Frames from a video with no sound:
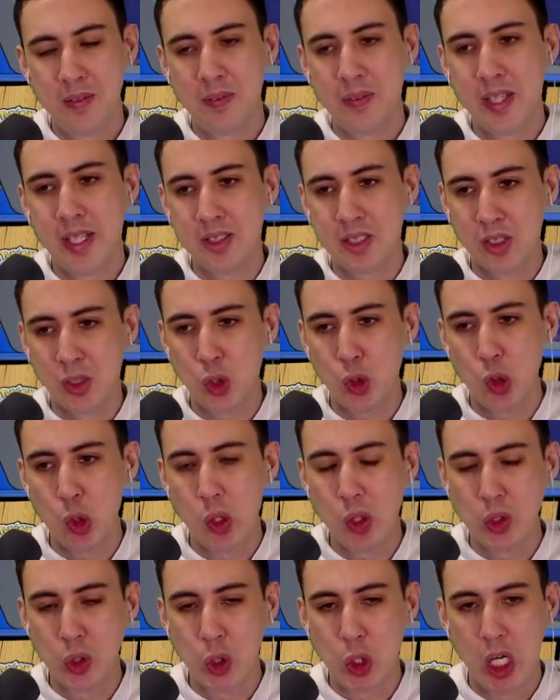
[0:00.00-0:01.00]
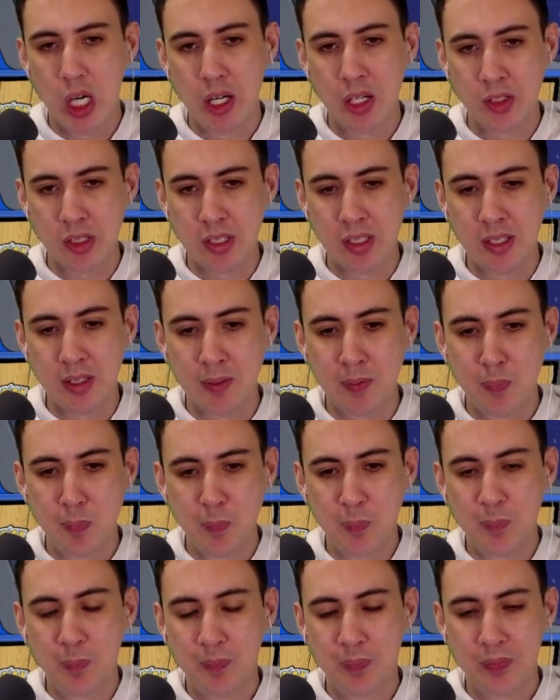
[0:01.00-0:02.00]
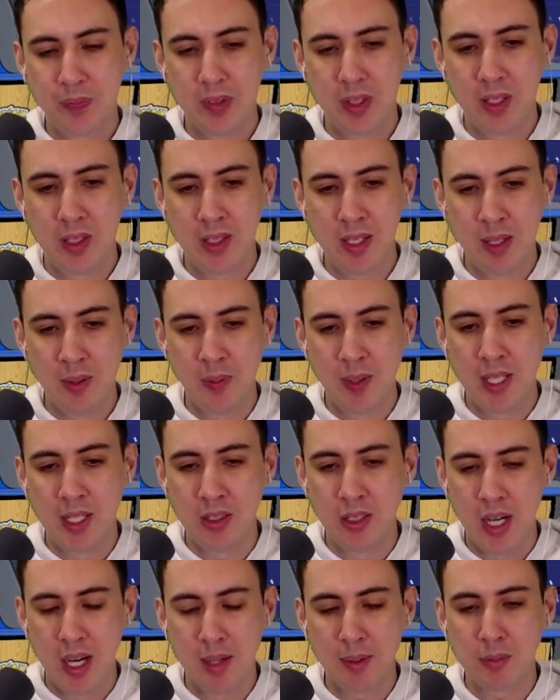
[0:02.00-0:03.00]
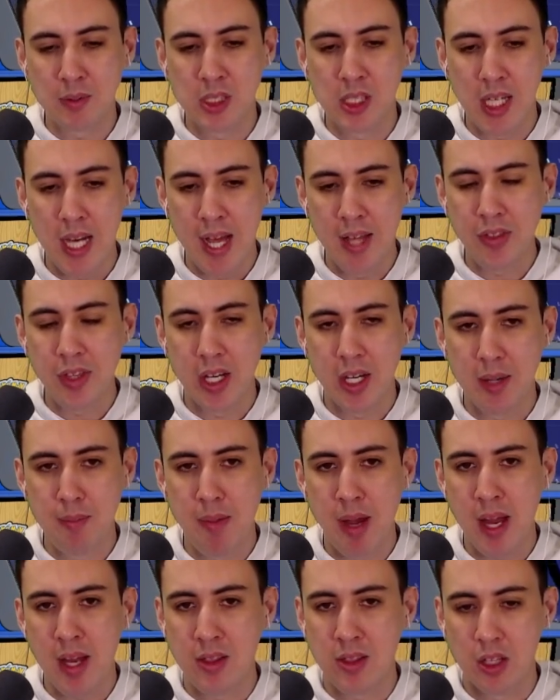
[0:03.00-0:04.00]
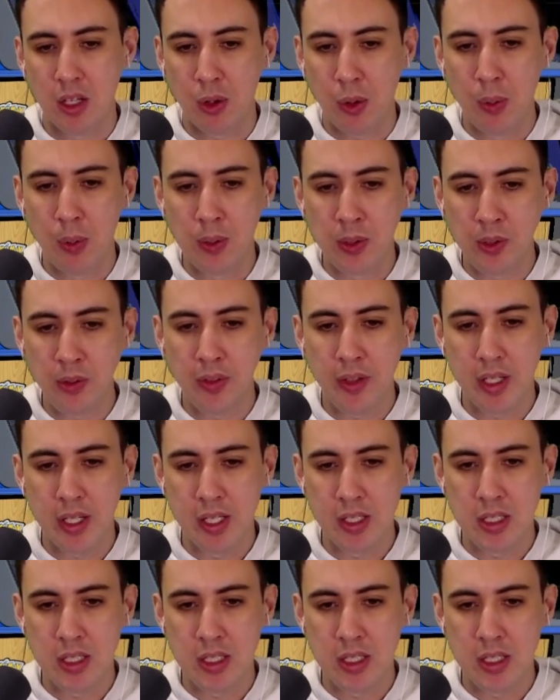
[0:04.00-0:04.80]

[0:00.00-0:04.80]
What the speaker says: That's a strong Charizard. Alright, well, I'm glad that I made the call that I